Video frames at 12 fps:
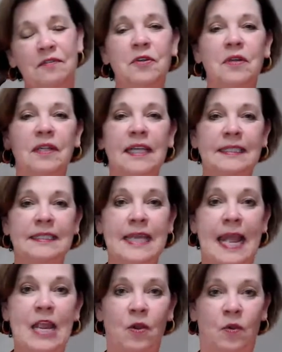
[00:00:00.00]
if you click
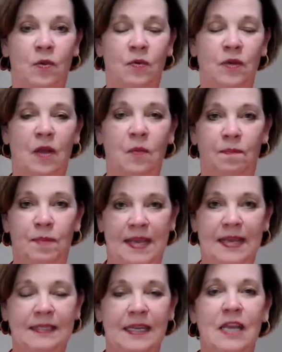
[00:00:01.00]
down a
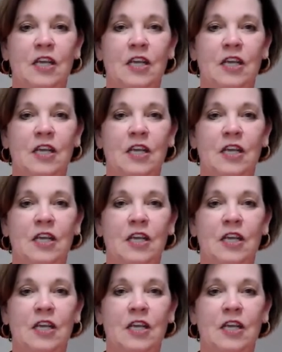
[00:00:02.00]
bit,